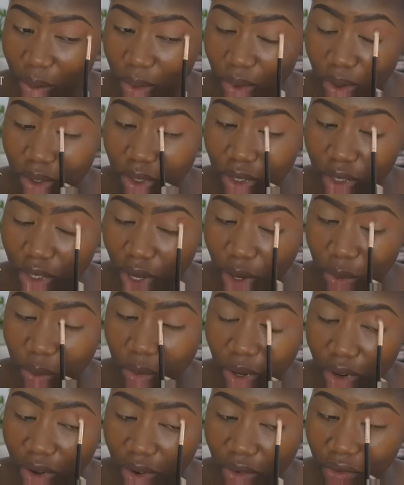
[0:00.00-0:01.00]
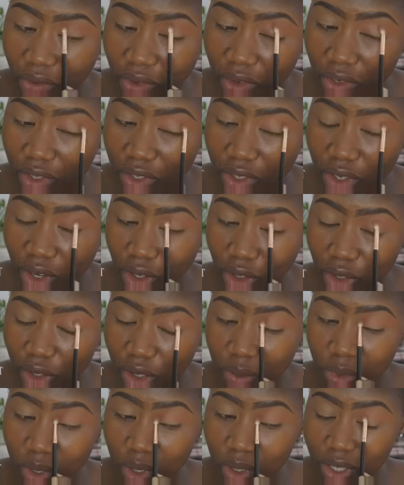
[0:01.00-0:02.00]
looks so beautiful, so
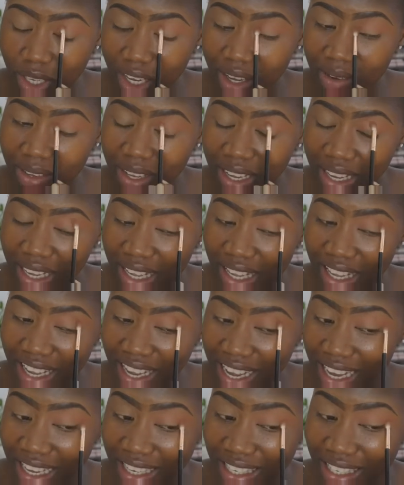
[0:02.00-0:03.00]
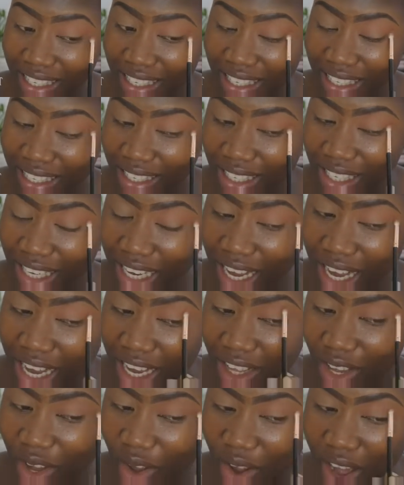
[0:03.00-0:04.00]
smooth. I'm like, yes.
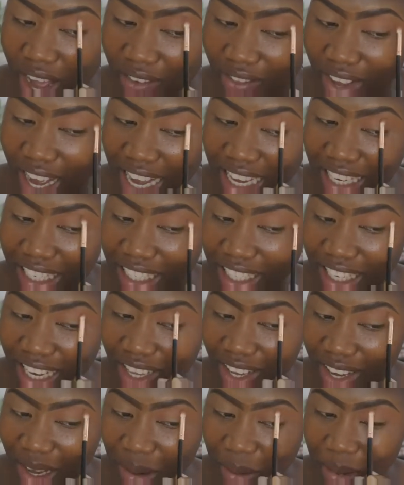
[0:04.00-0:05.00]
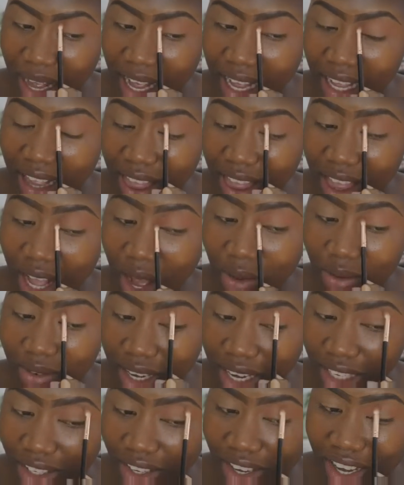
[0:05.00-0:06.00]
Do you have eyeshadow? I'm like, nope, I don't